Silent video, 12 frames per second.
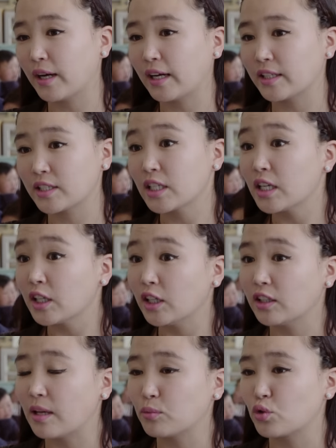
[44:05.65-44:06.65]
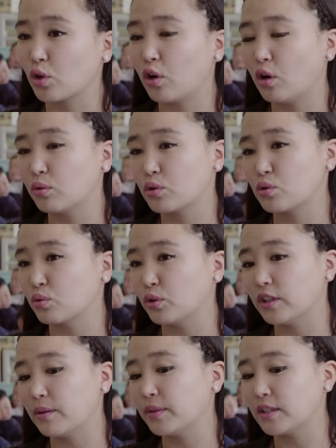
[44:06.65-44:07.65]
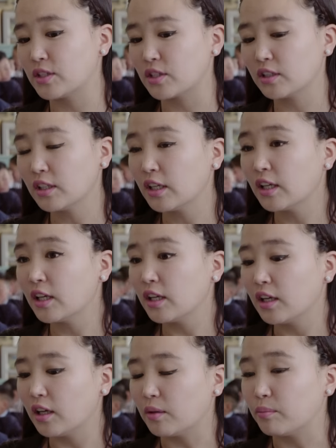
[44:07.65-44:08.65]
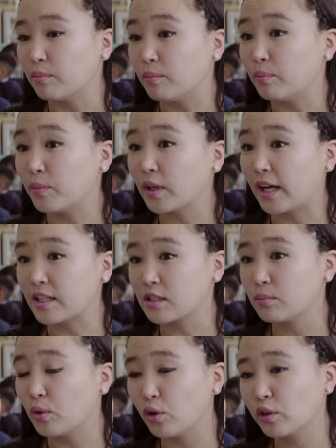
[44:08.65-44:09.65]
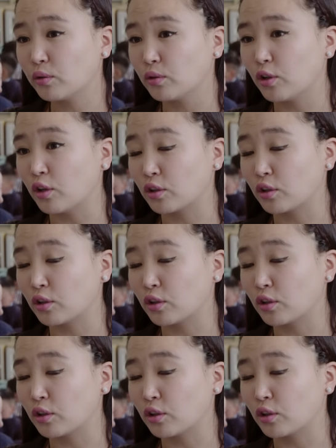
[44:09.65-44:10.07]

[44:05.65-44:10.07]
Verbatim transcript: in a unique and beautiful environment, and that that is quite valuable,